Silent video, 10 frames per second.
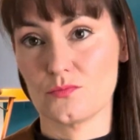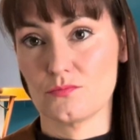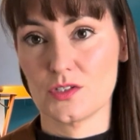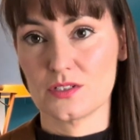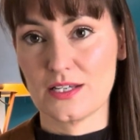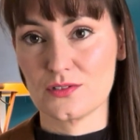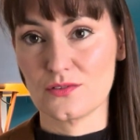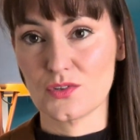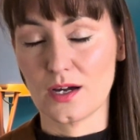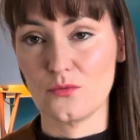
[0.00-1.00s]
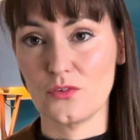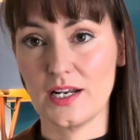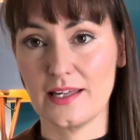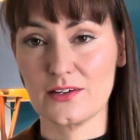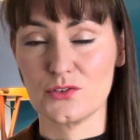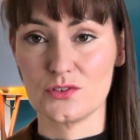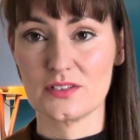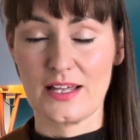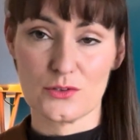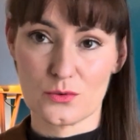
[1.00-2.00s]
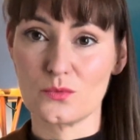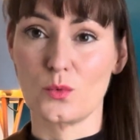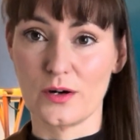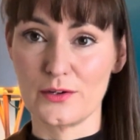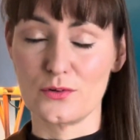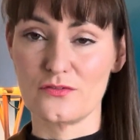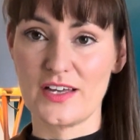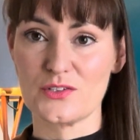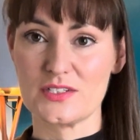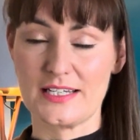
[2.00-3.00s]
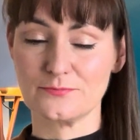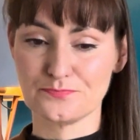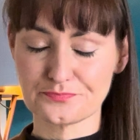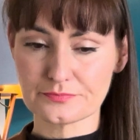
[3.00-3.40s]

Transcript: the test of time, really, because that's why you're investing.